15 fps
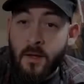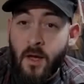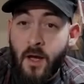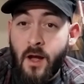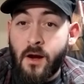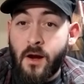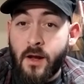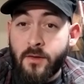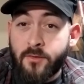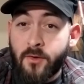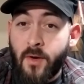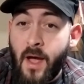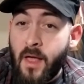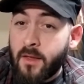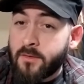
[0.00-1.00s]
Alright, so
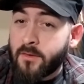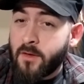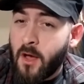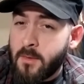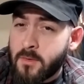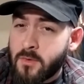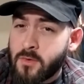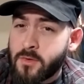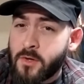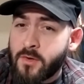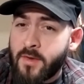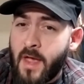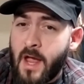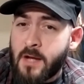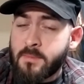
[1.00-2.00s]
Alex the Comic Quarter
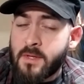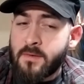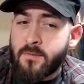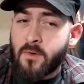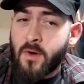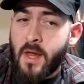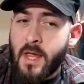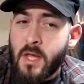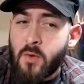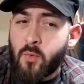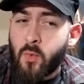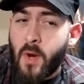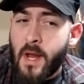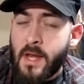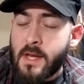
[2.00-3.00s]
tagged me for a
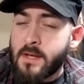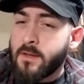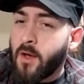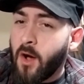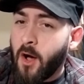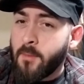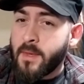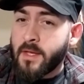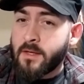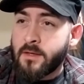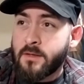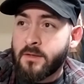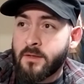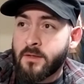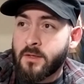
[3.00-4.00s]
graded comic
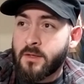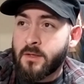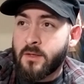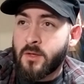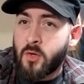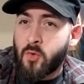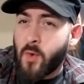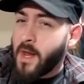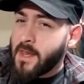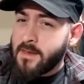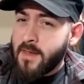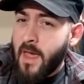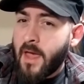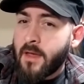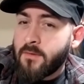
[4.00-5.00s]
grade
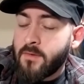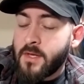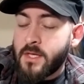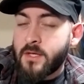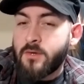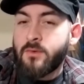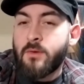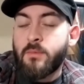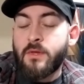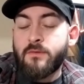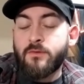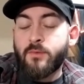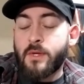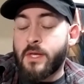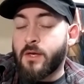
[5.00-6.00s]
tag video, I believe
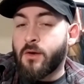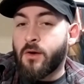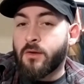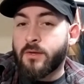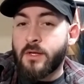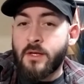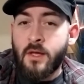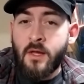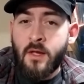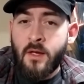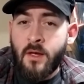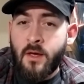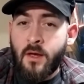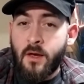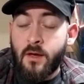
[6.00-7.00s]
is what he called it.
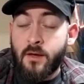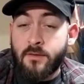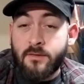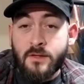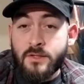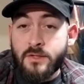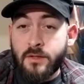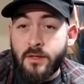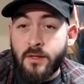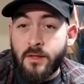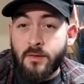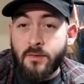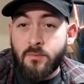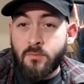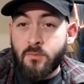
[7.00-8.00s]

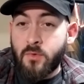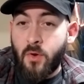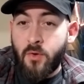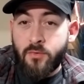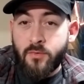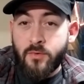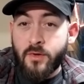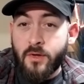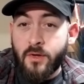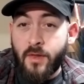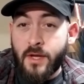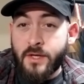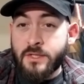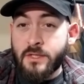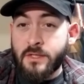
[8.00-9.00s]
Essentially, go through your
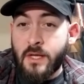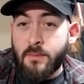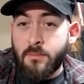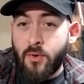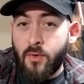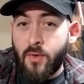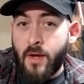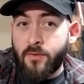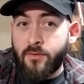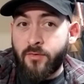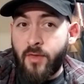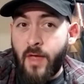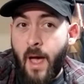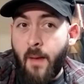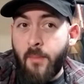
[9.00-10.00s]
collection and pull out
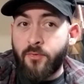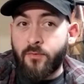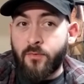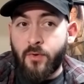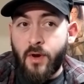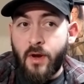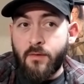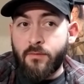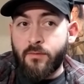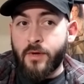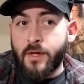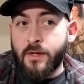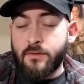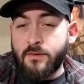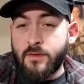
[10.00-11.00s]
slabs for
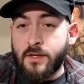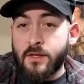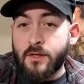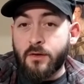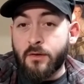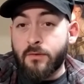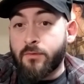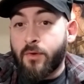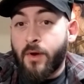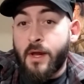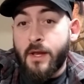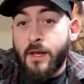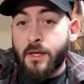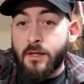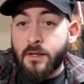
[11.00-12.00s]
every tier of
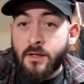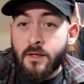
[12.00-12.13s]
grading.